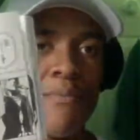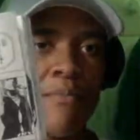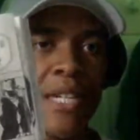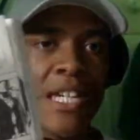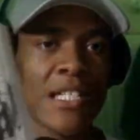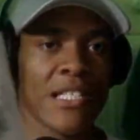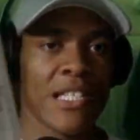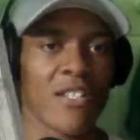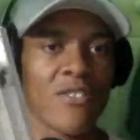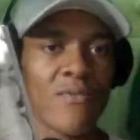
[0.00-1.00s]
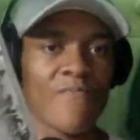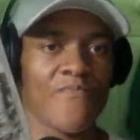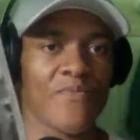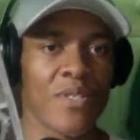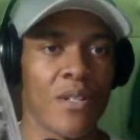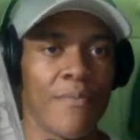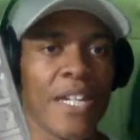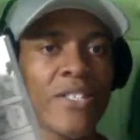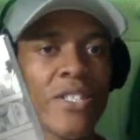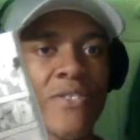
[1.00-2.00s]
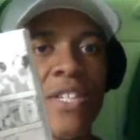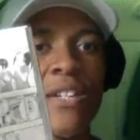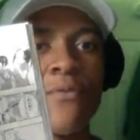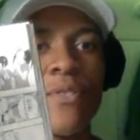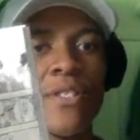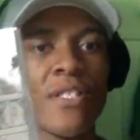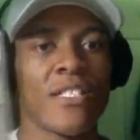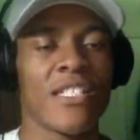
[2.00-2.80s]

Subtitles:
like amazing thing with it.